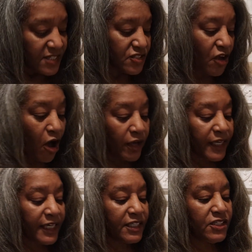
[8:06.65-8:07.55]

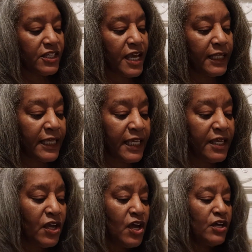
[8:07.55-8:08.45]
Talking and yelling,
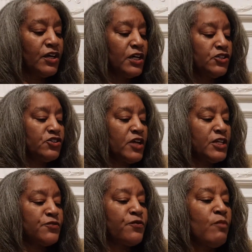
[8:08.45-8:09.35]

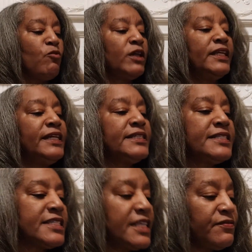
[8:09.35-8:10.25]
gunshots from Juanita's
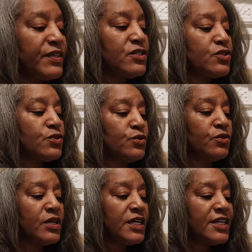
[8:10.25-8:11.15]
TV too.
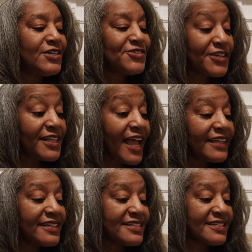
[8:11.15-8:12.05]
She
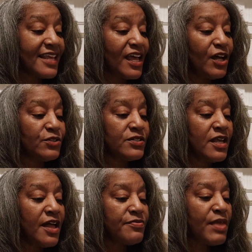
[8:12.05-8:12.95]
liked the sounds
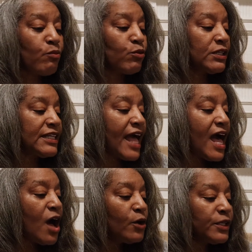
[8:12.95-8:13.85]
that were
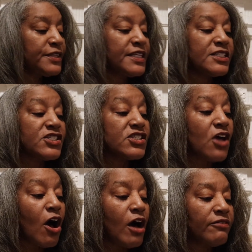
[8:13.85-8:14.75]
loud and then
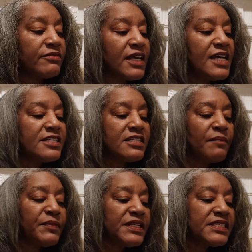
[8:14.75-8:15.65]
soft.
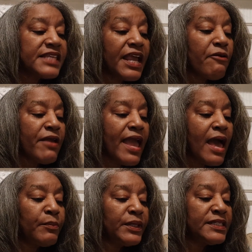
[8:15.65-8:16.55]
Something scary
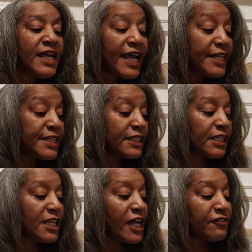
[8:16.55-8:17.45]
happened, and then a
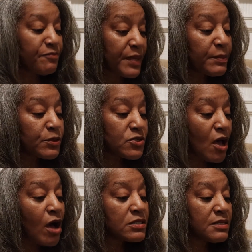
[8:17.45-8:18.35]
lot of people
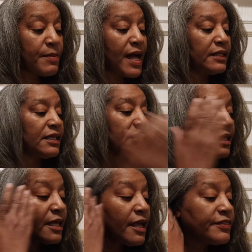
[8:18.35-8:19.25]
talked about it.
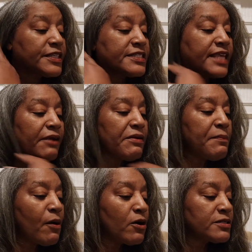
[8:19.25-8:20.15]
The scary
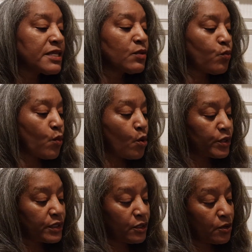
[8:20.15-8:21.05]
parts had
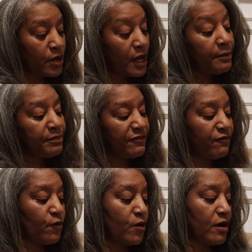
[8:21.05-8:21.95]
woken her up
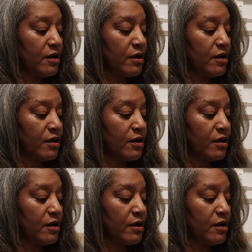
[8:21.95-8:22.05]
before.